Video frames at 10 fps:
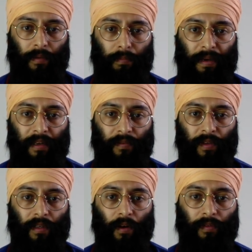
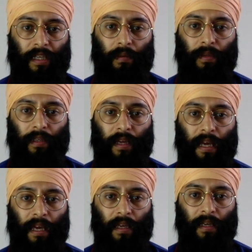benefit of keeping a
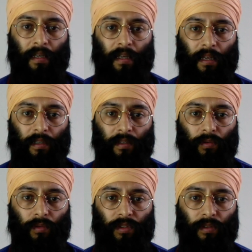hair, and
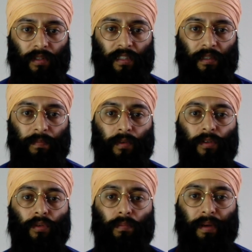also the
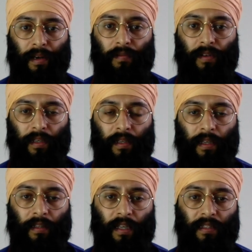spiritual benefit
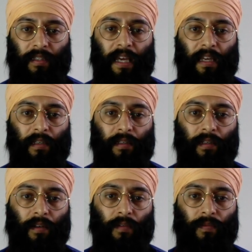that's gained
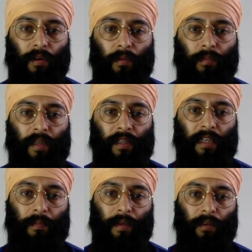from
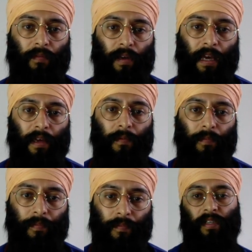keeping of hair.
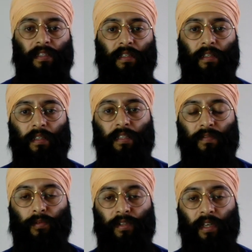Is
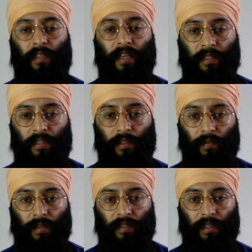for the identity of
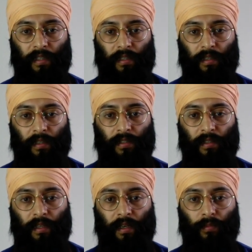a Sikh, so
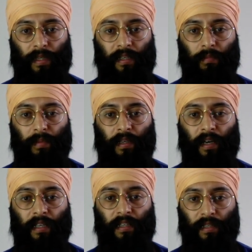that we can be
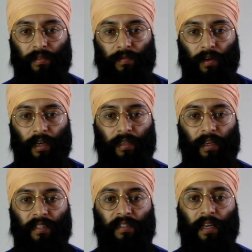identified
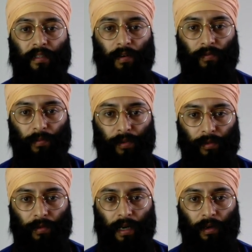and stand out from the
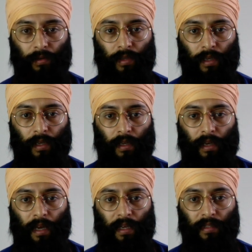crowd,
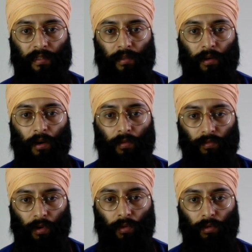as our
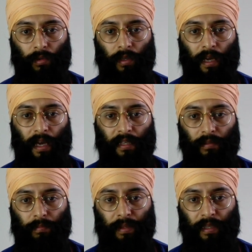role as
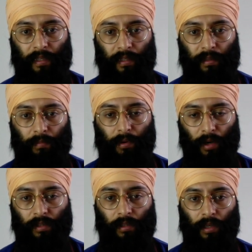being
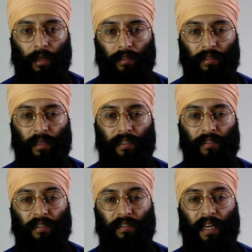part of the Khalsa is
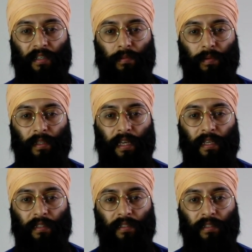to stand up
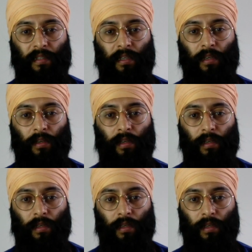against
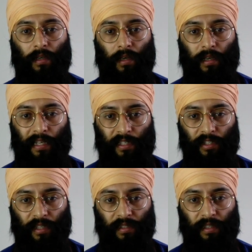
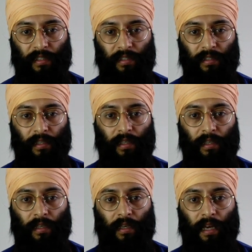injustice
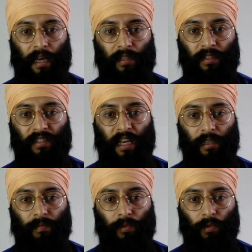and to stand
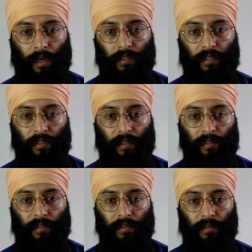up for righteousness.